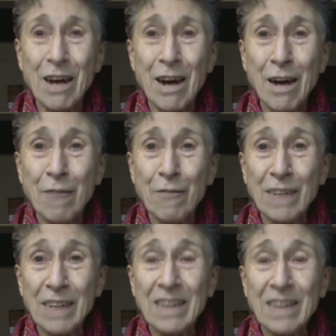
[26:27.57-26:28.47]
of
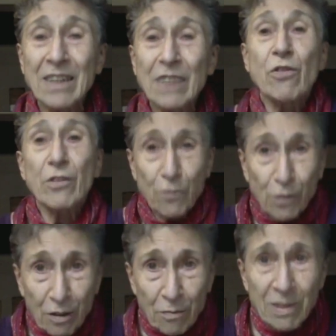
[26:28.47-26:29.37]

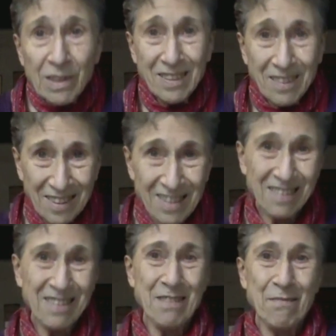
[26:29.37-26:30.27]
transforming the
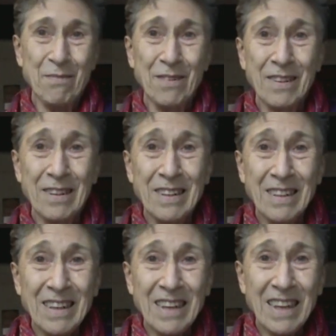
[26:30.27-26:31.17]
system,
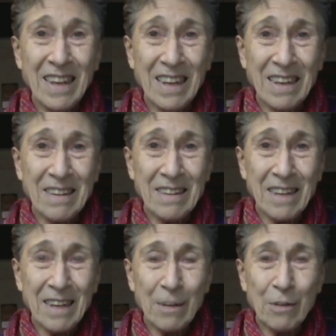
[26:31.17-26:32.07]
and
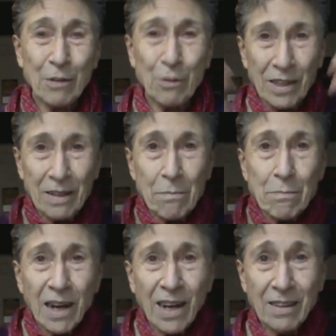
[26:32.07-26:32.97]
with
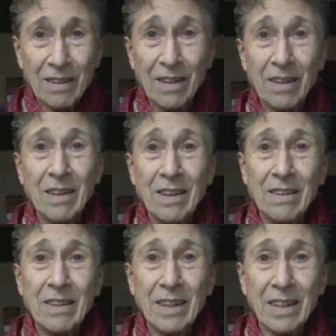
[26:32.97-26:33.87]
in mind
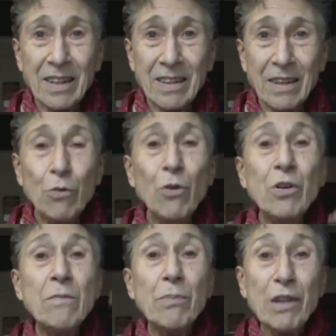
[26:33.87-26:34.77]
the
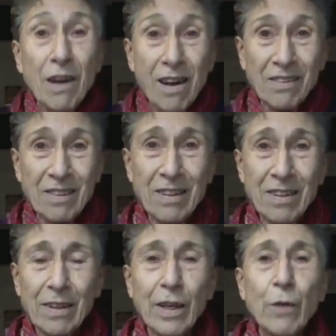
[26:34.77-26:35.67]
going beyond,
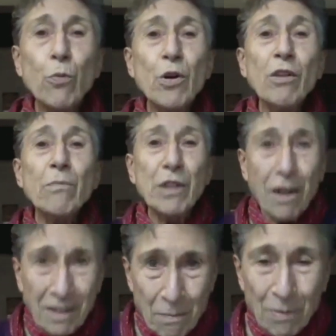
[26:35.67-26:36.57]
a world
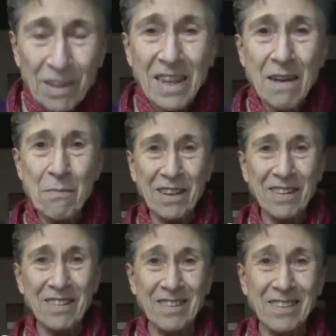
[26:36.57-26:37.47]
beyond
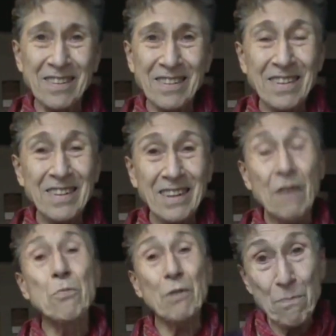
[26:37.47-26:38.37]
epidemics,
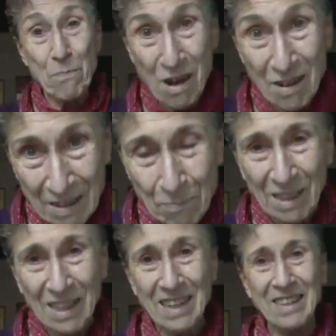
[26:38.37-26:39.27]
a world beyond
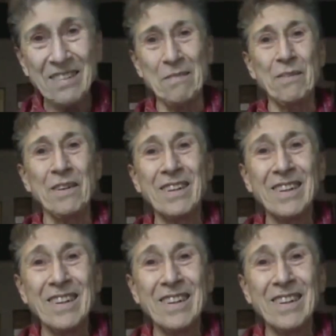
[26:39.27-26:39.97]
capitalism,